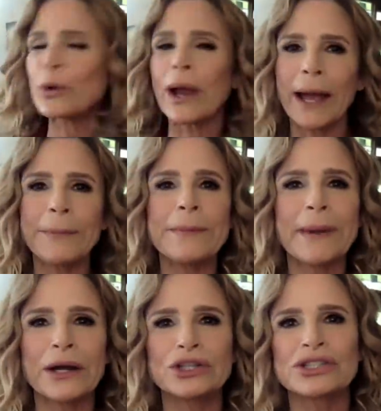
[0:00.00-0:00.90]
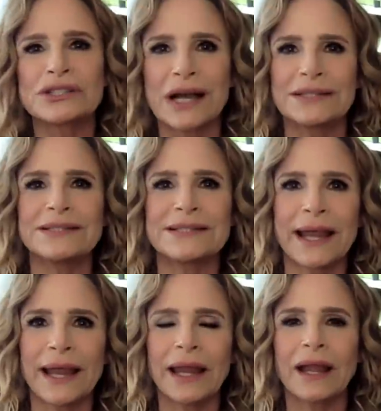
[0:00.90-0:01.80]
to a happy marriage is not to
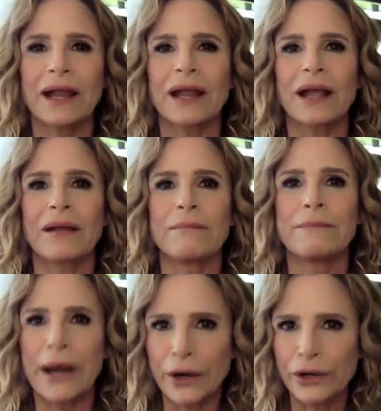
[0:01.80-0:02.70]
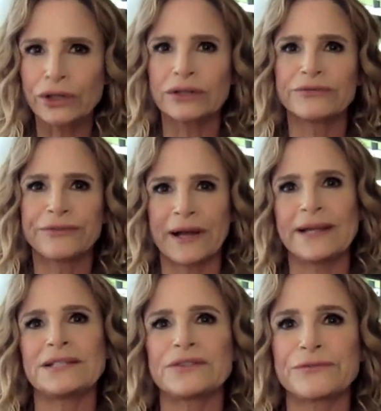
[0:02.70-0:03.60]
take marital
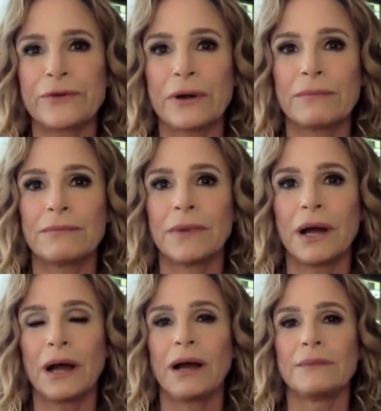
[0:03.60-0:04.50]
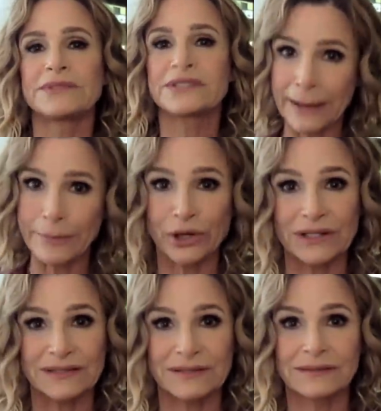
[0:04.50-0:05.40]
advice from um, celebrities.